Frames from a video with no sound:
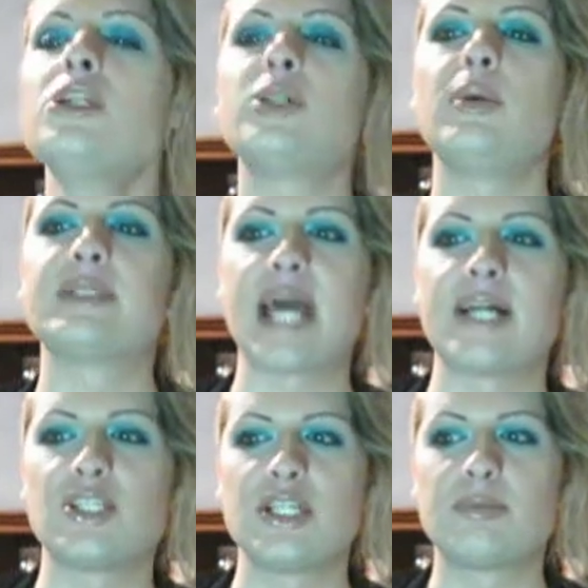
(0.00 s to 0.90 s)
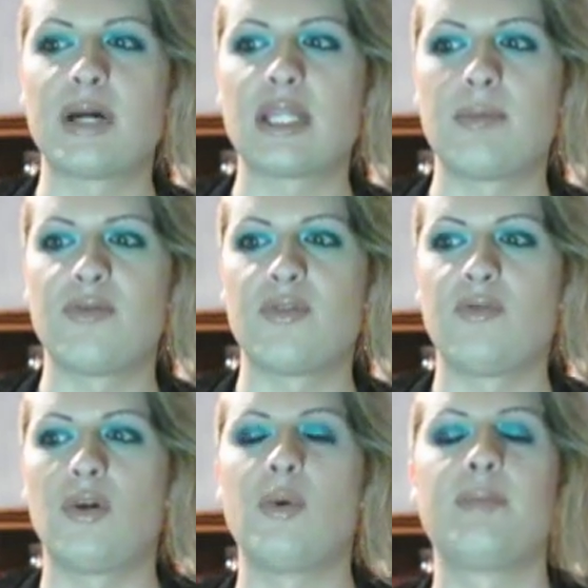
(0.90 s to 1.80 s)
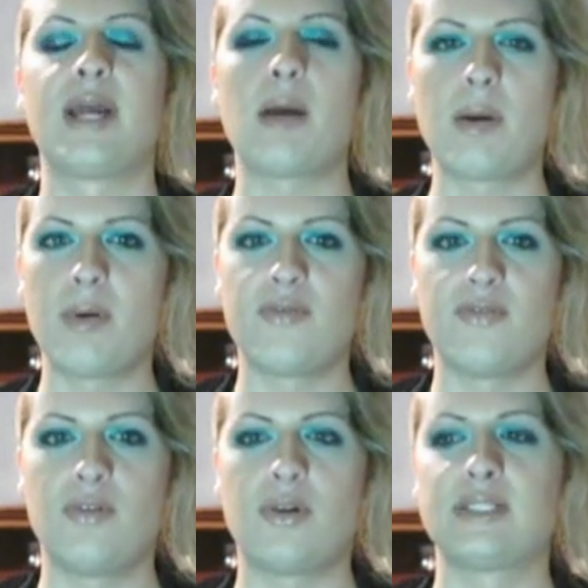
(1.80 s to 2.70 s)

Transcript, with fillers: So he was catching his breath up off the floor. We pick him up off the floor,